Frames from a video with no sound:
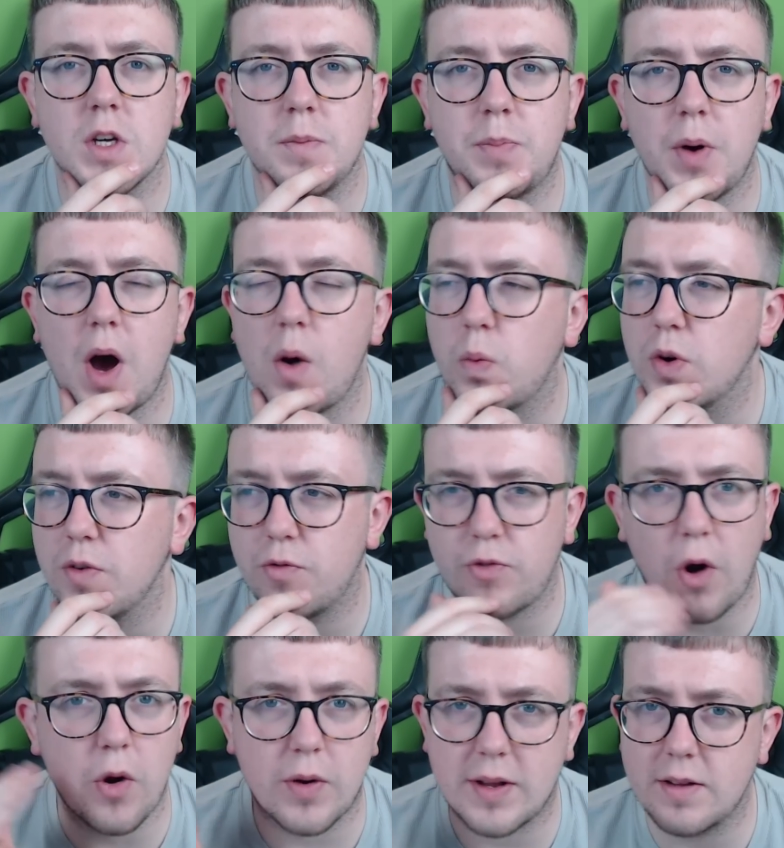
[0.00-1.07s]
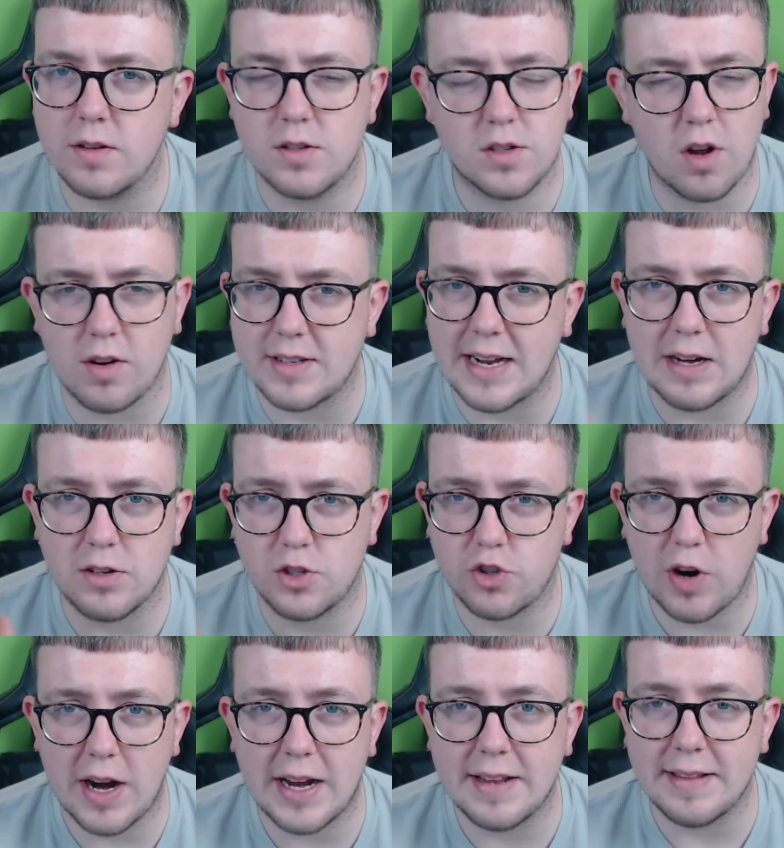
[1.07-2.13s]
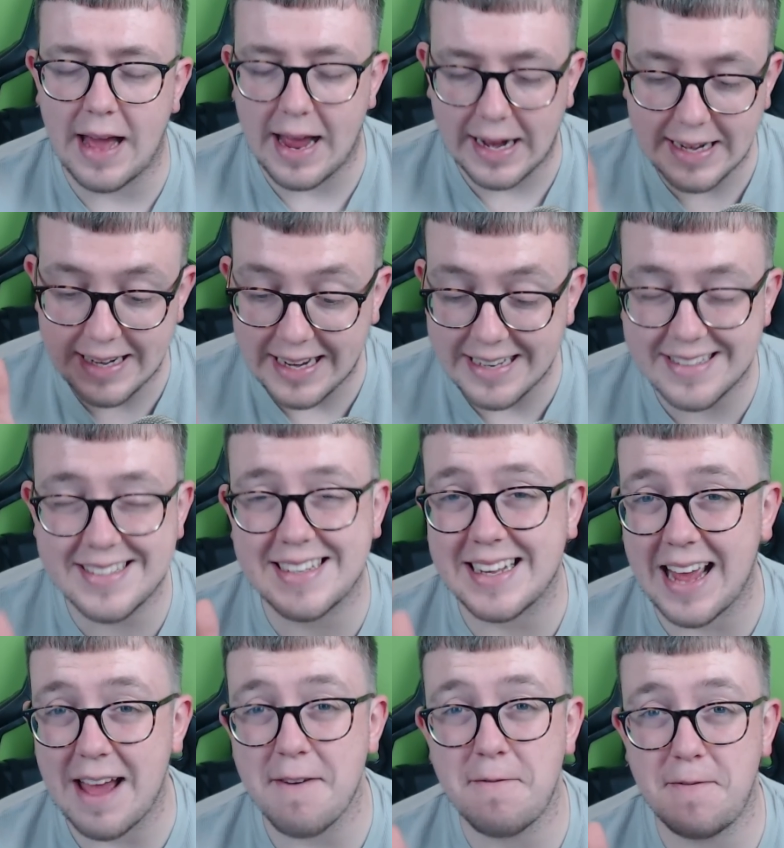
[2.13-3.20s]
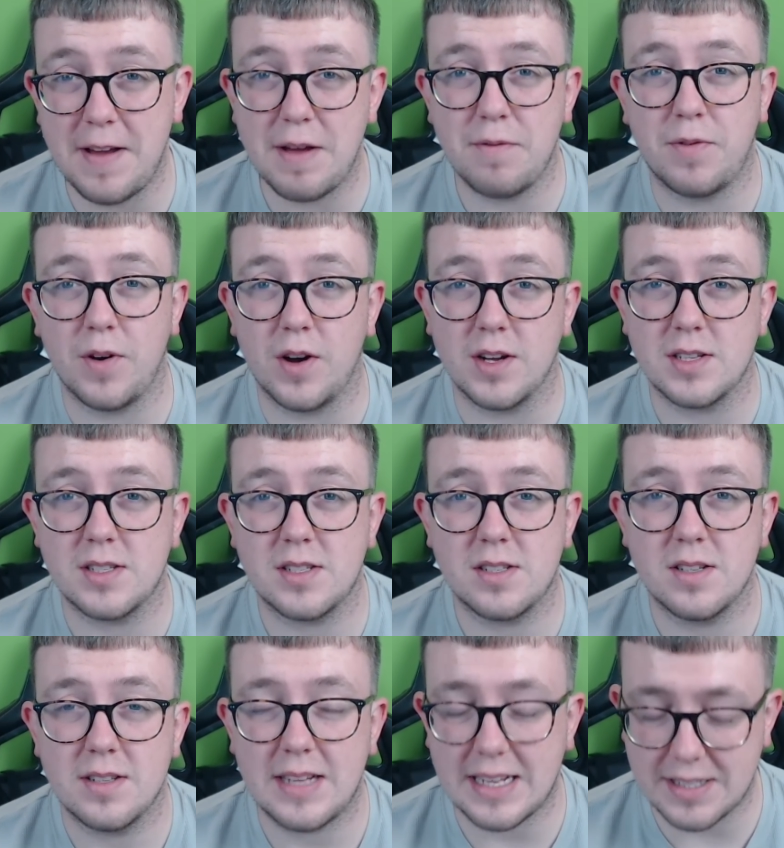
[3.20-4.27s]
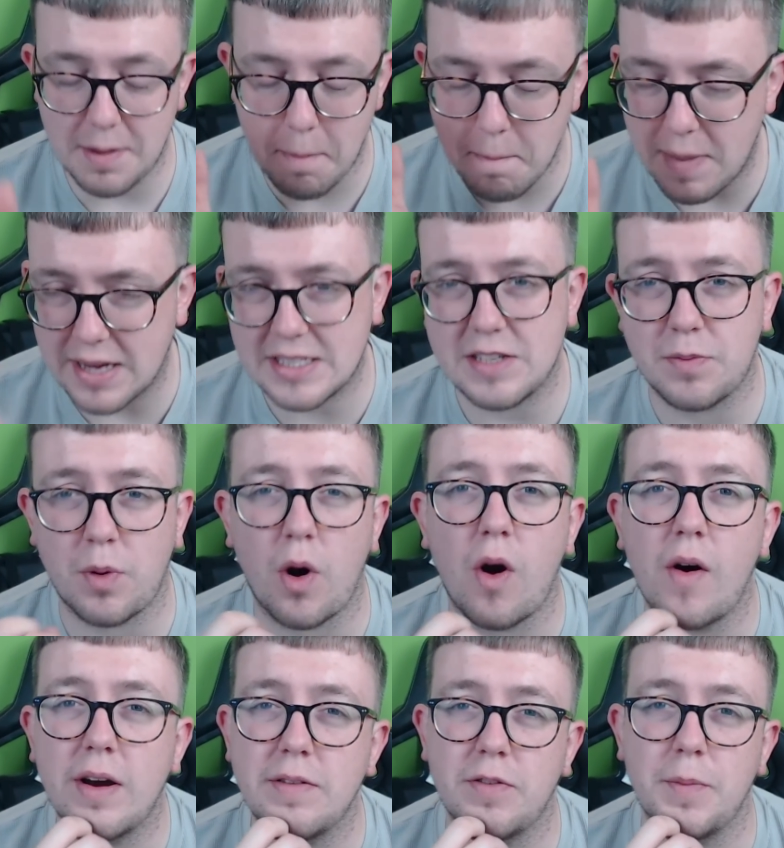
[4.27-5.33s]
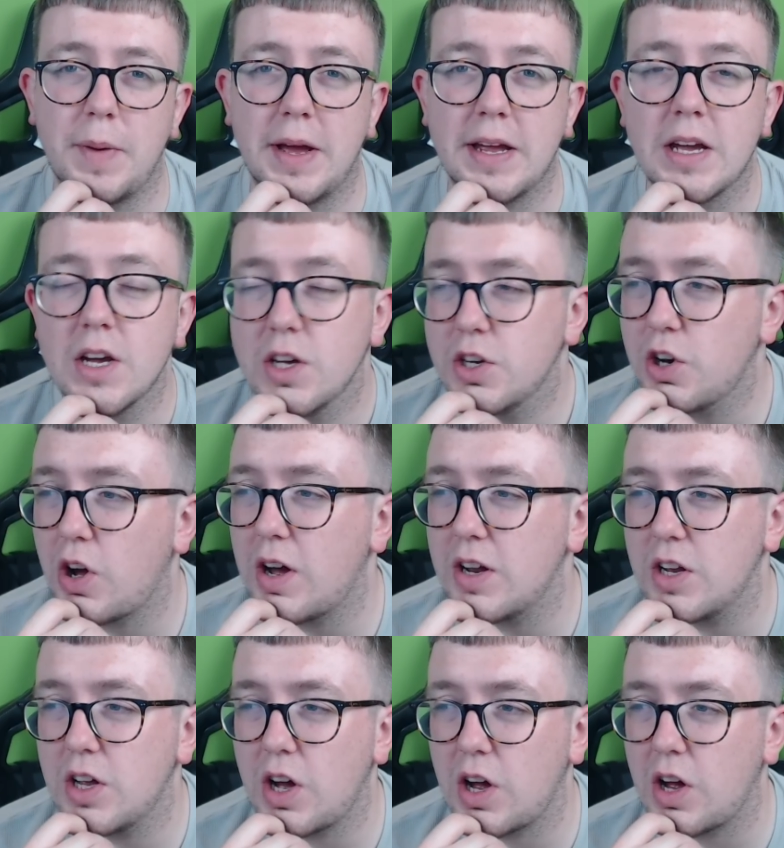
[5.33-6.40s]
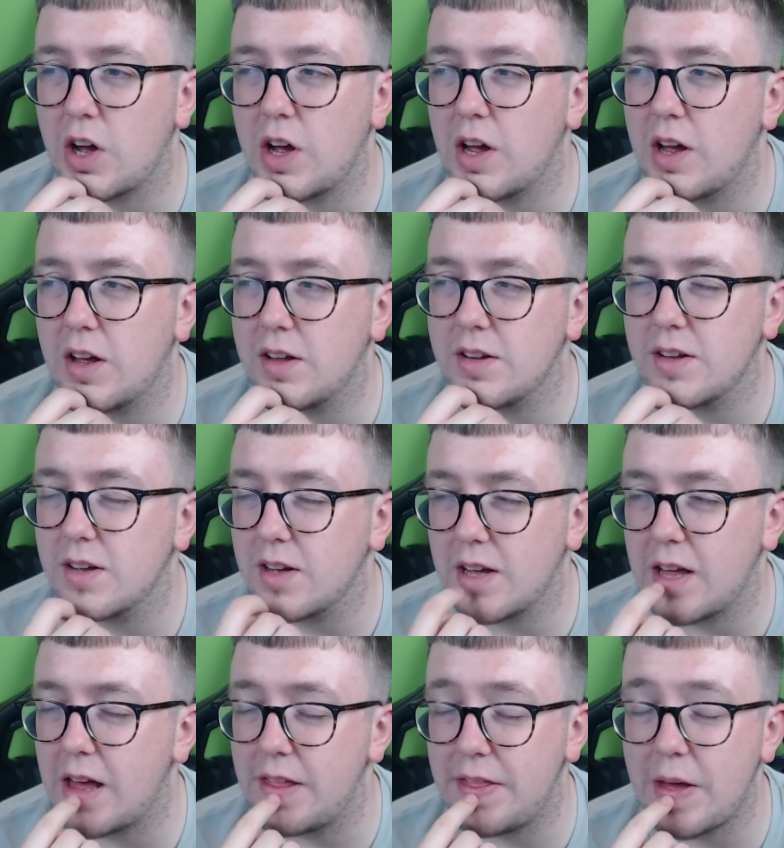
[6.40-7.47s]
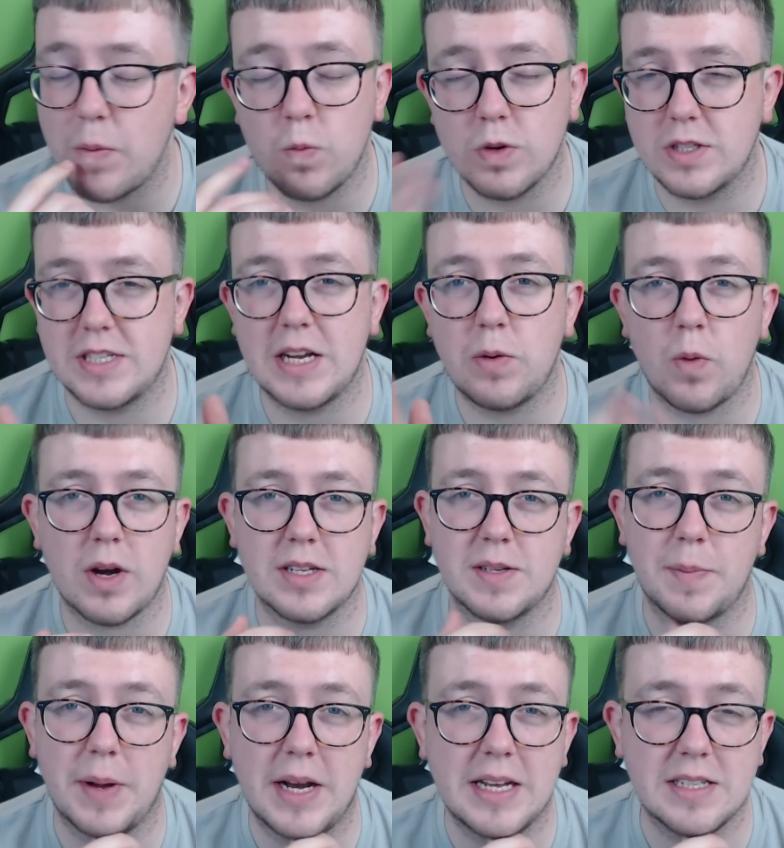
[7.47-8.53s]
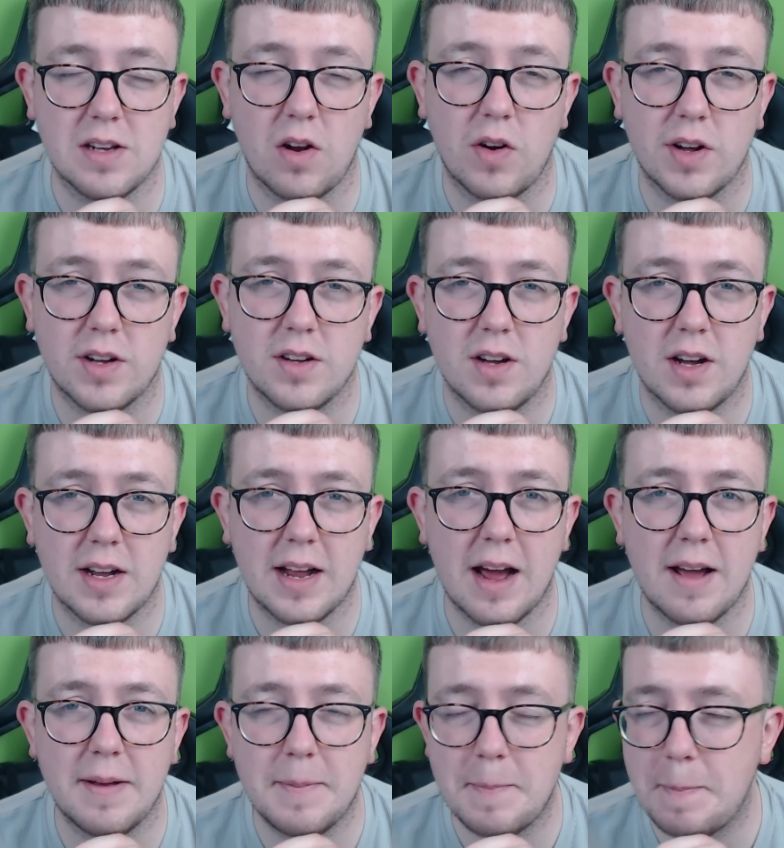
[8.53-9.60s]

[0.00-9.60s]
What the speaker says: But I wouldn't throw Stockdale straight in there. He needs to get fit first. That's a massive priority for me. Not, and then we'll see what his ability's like. Okay.